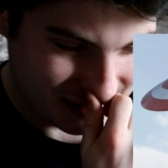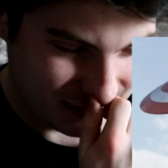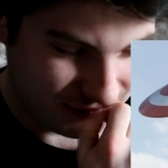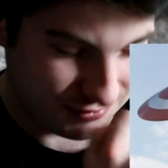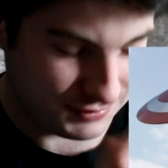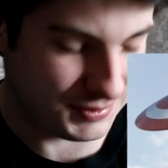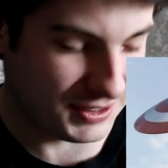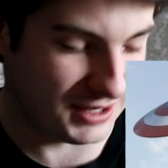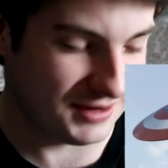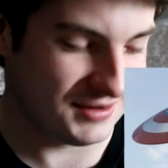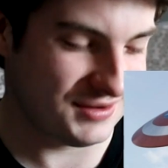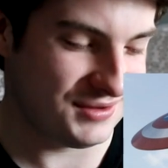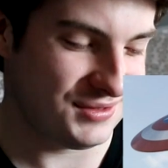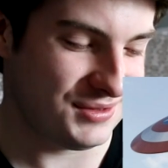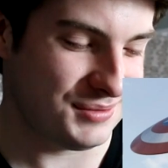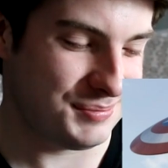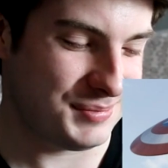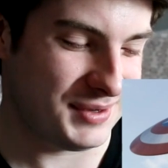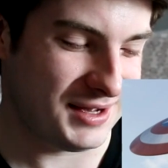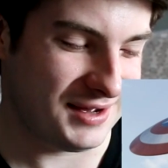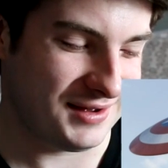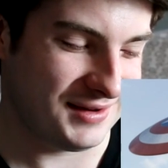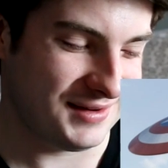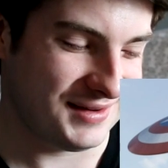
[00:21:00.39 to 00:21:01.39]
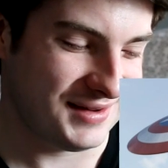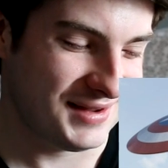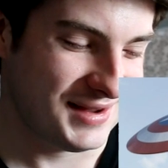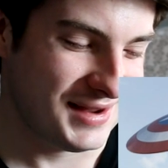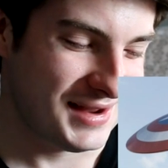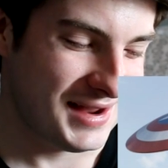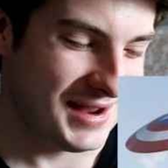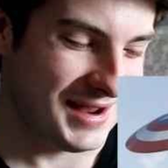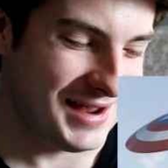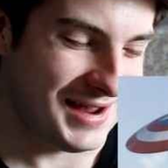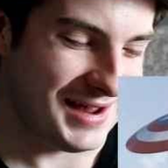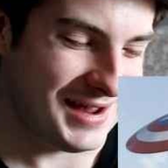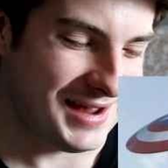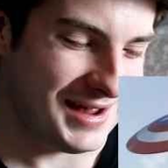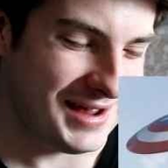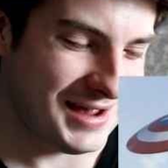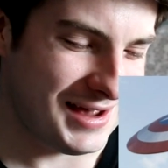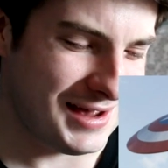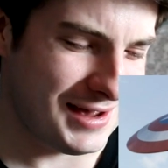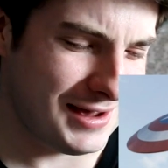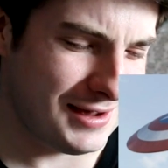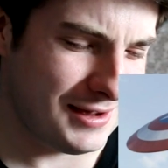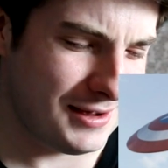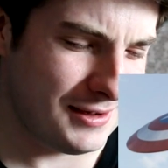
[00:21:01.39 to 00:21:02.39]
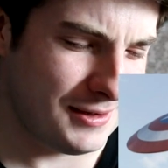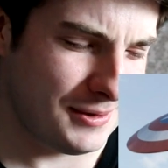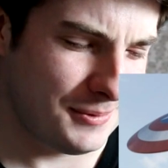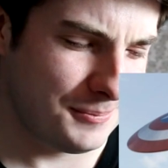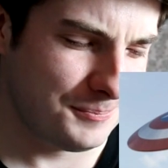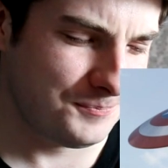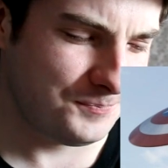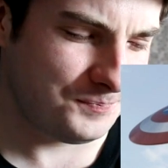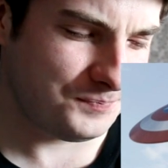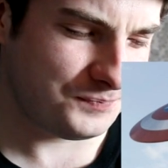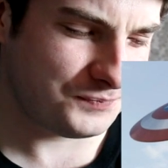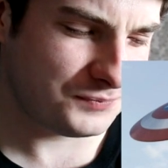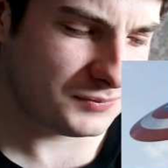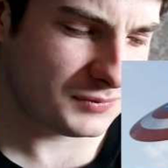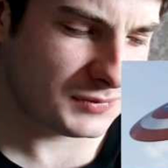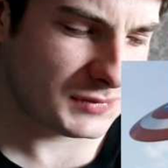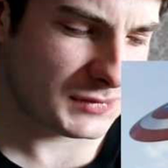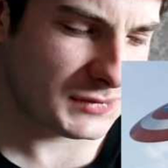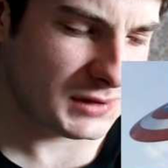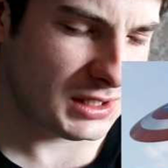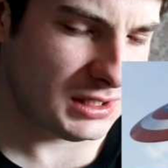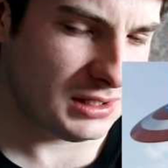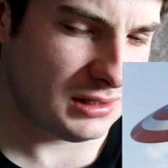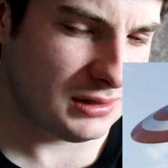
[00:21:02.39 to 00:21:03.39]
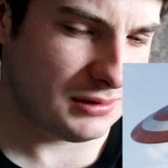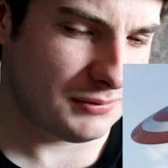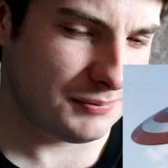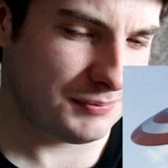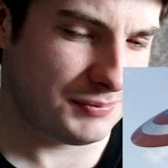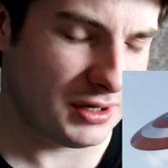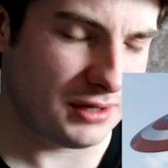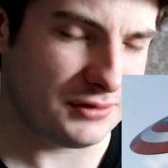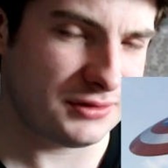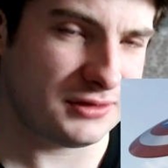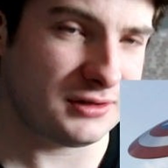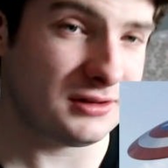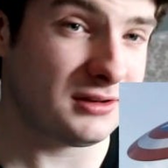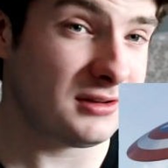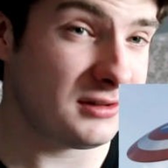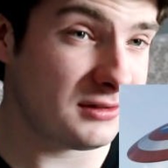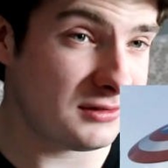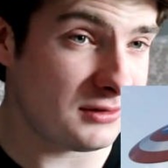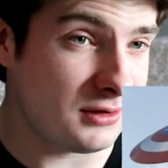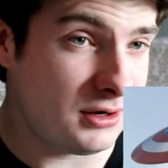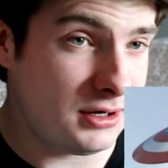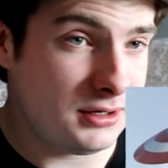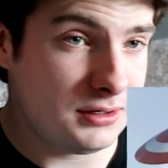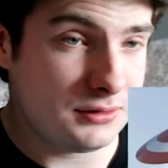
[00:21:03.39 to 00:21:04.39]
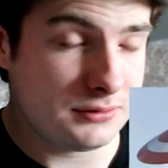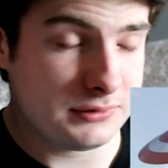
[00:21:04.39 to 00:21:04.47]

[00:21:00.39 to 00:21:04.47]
You pardon the pun. But the design